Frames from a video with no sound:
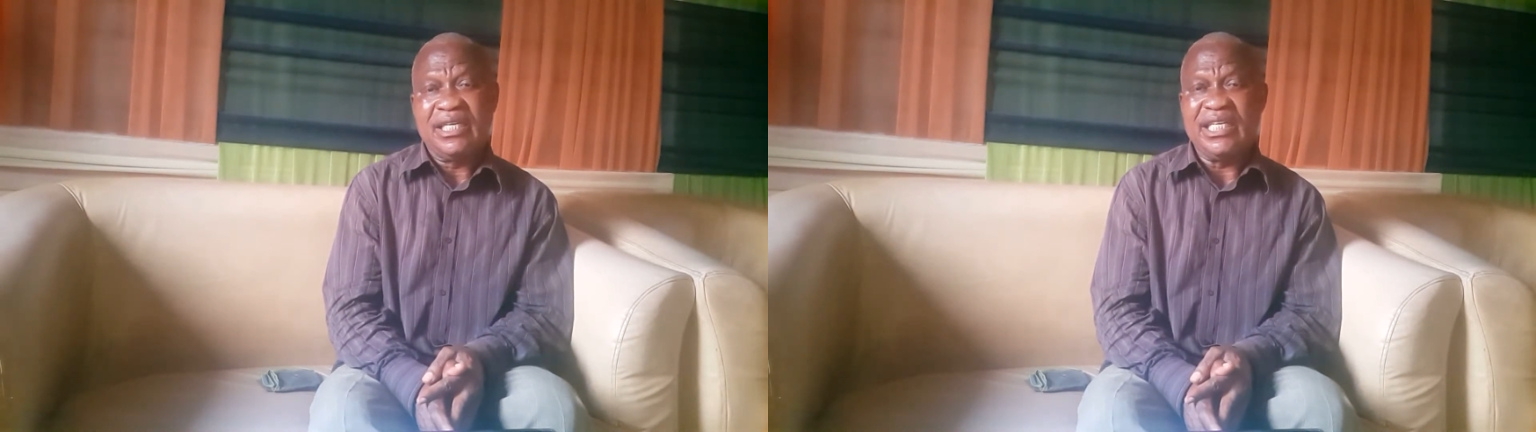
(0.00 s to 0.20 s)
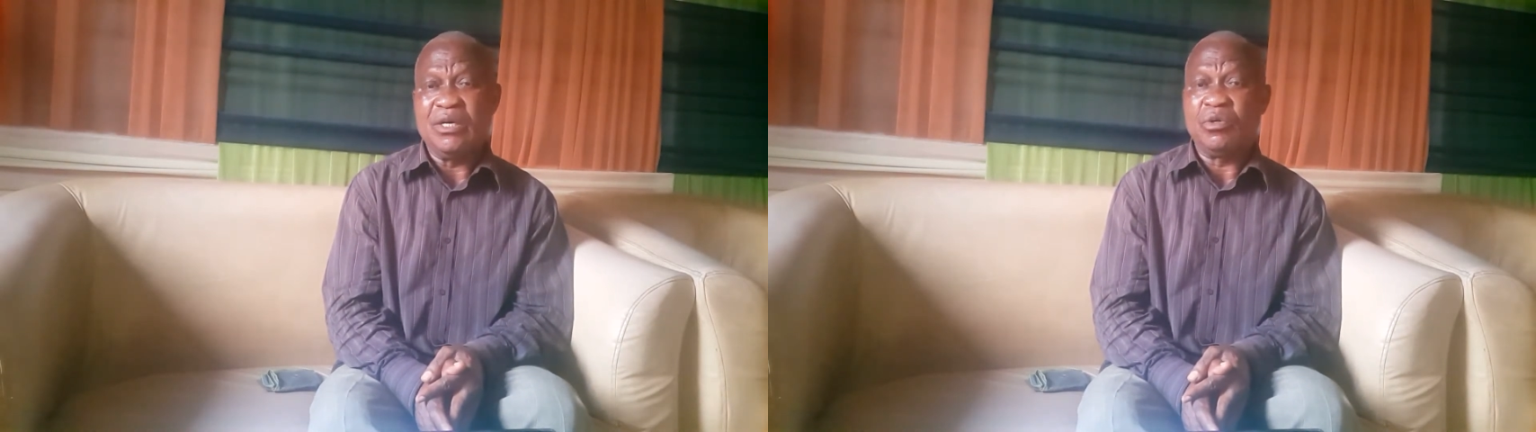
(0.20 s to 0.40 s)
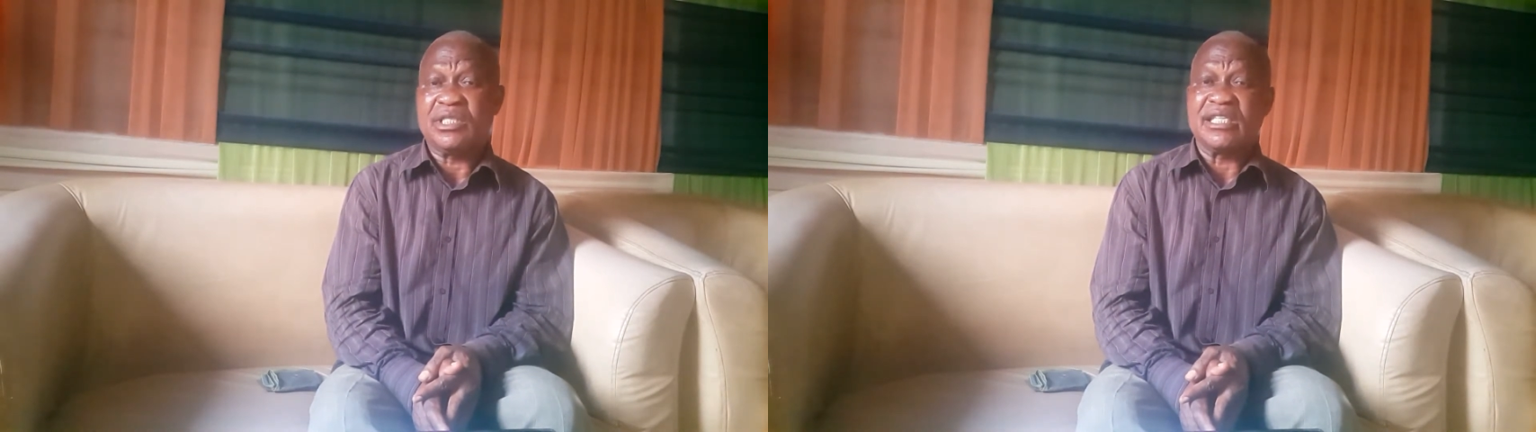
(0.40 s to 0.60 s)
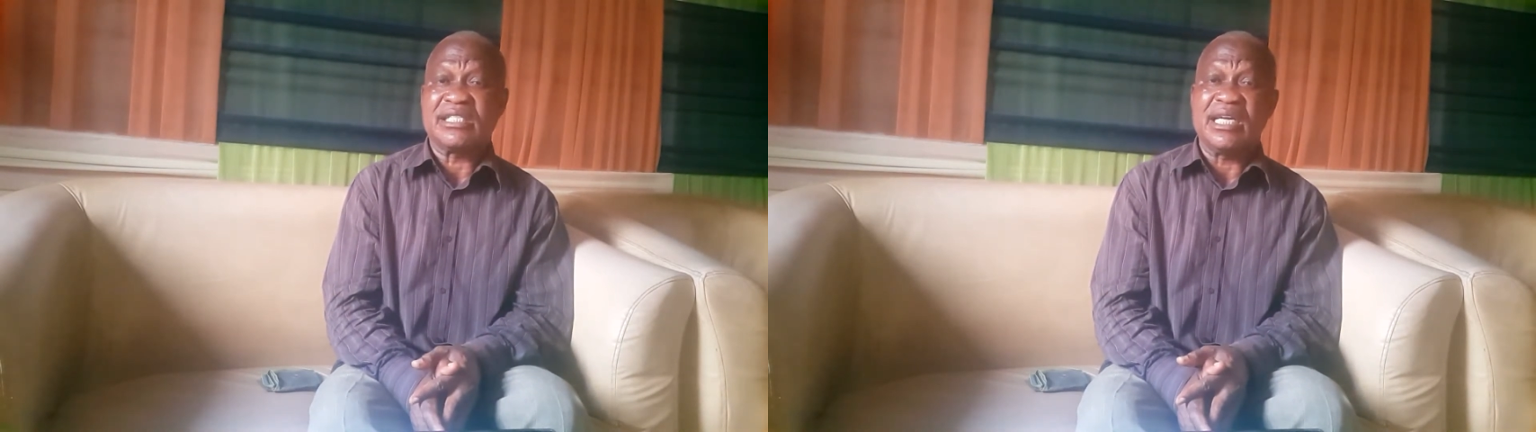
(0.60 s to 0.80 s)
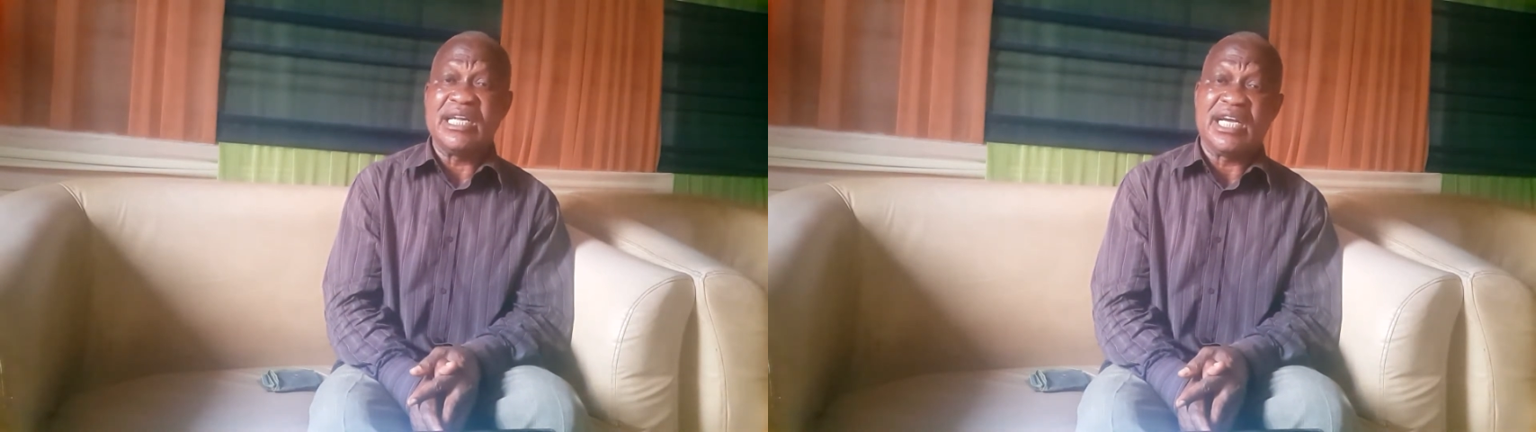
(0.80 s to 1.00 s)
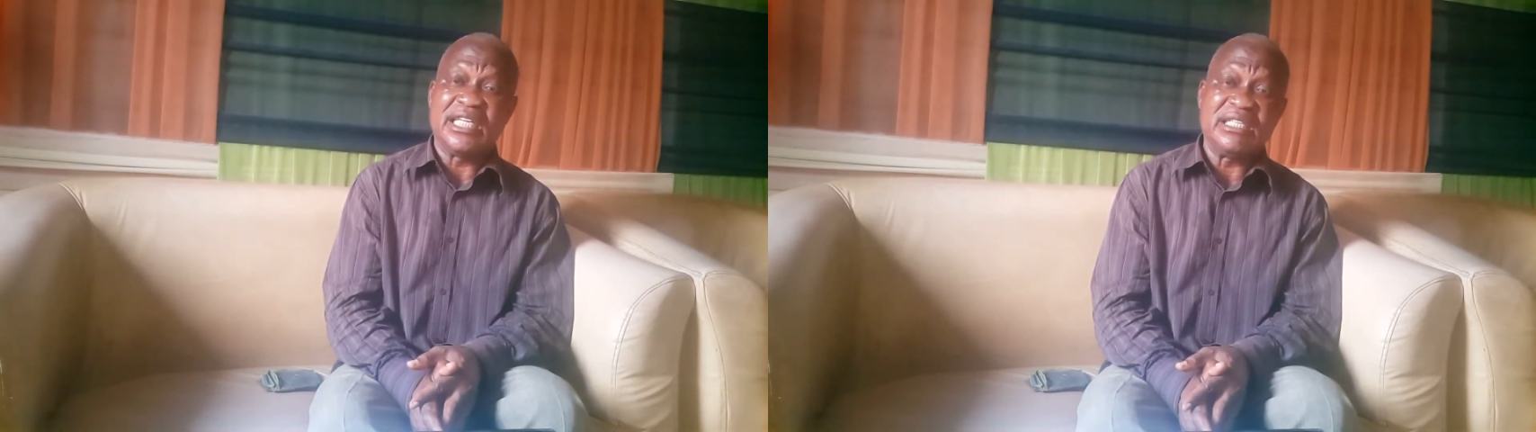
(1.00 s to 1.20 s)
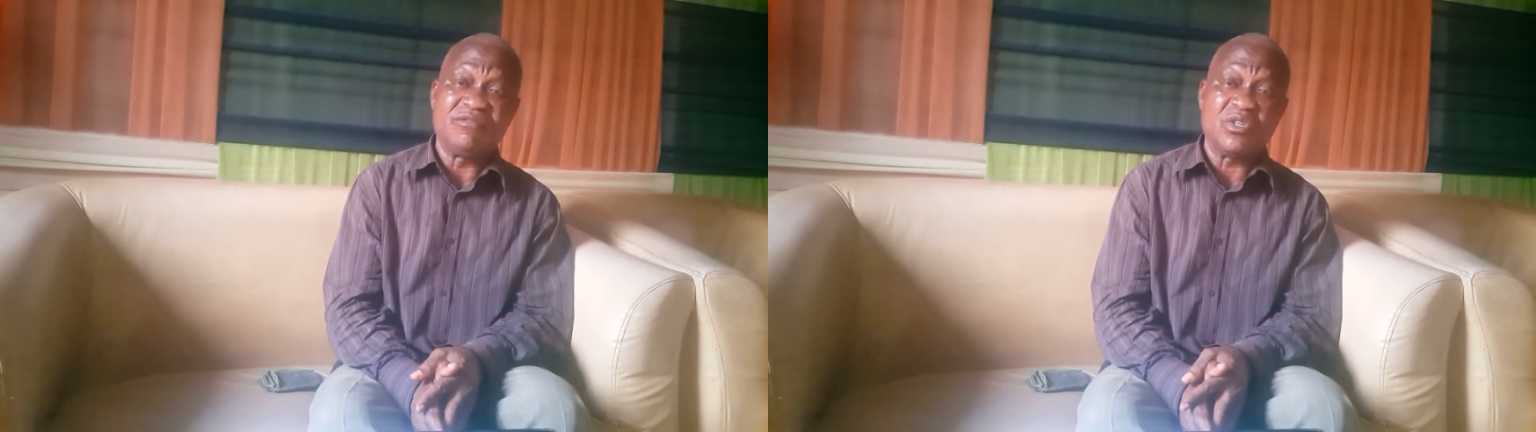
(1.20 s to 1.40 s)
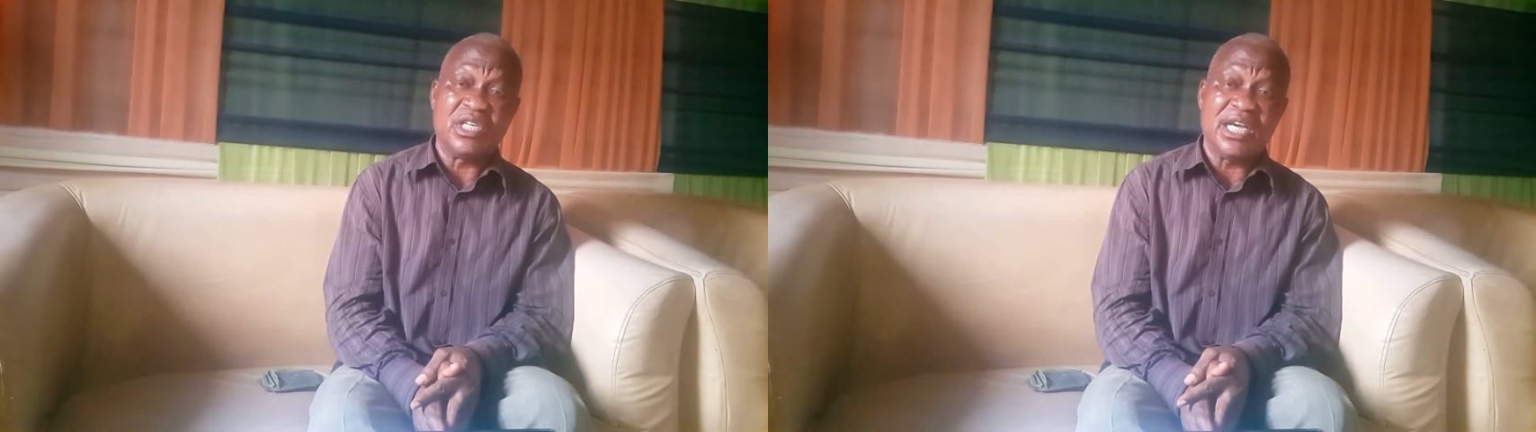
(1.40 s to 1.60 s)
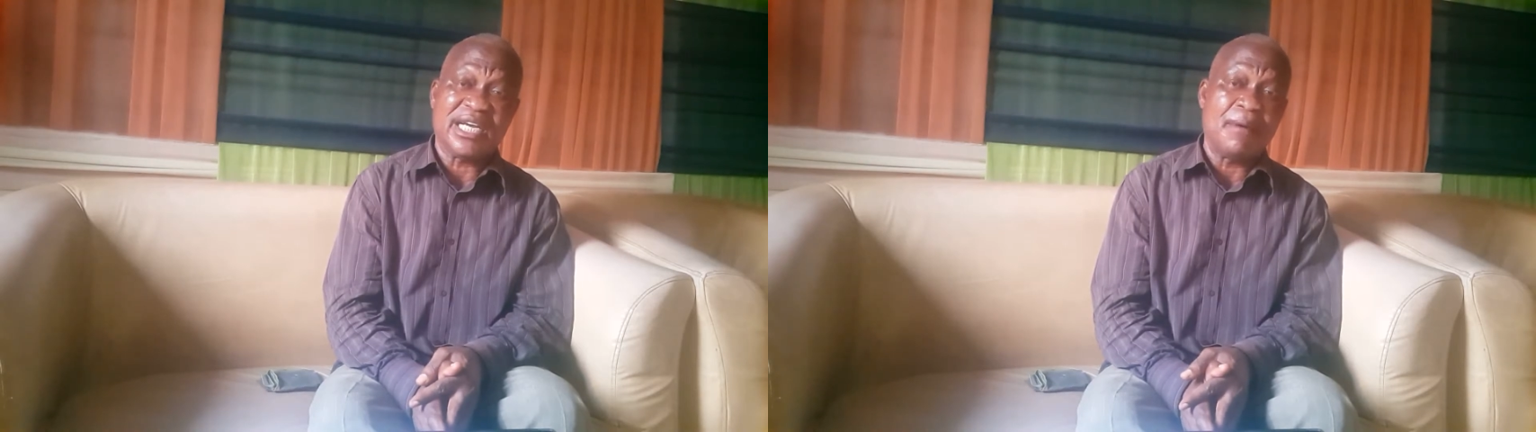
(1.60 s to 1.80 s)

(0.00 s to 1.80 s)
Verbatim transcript: he who tested negative today